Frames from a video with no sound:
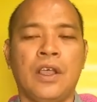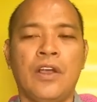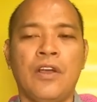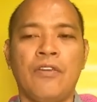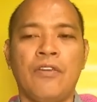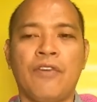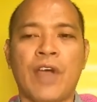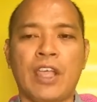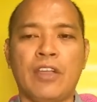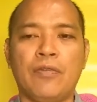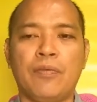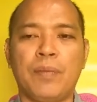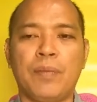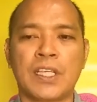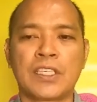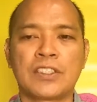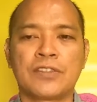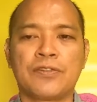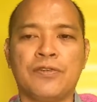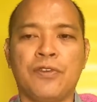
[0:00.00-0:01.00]
5 plus
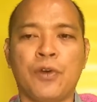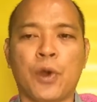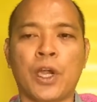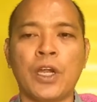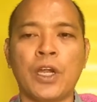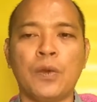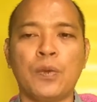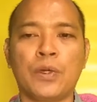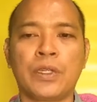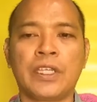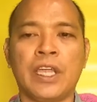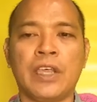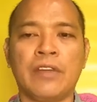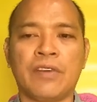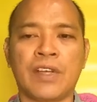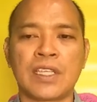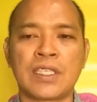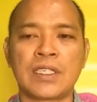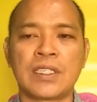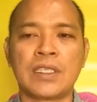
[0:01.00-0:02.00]
4 would give
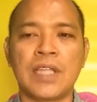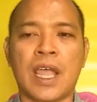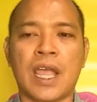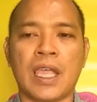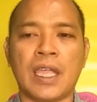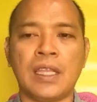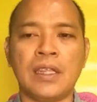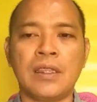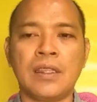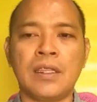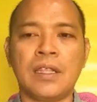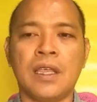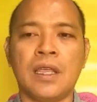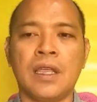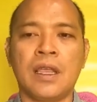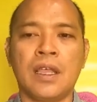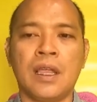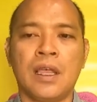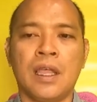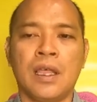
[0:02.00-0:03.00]
us 9.
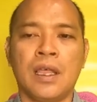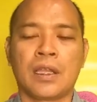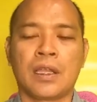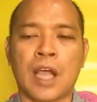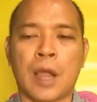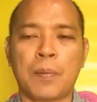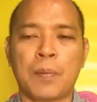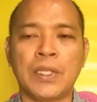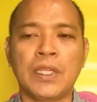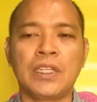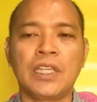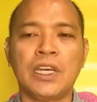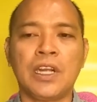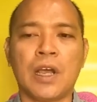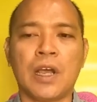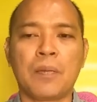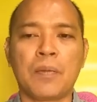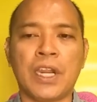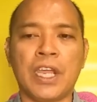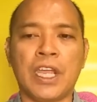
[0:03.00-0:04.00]
Copy the
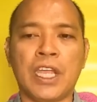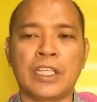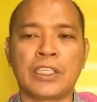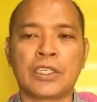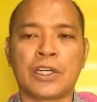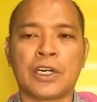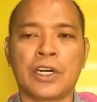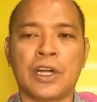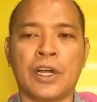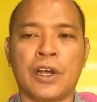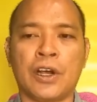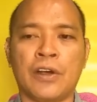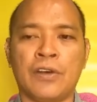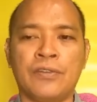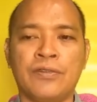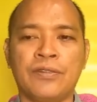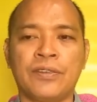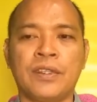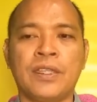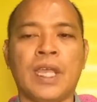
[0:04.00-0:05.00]
denominator of
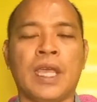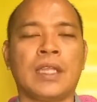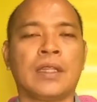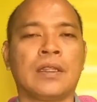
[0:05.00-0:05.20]
10.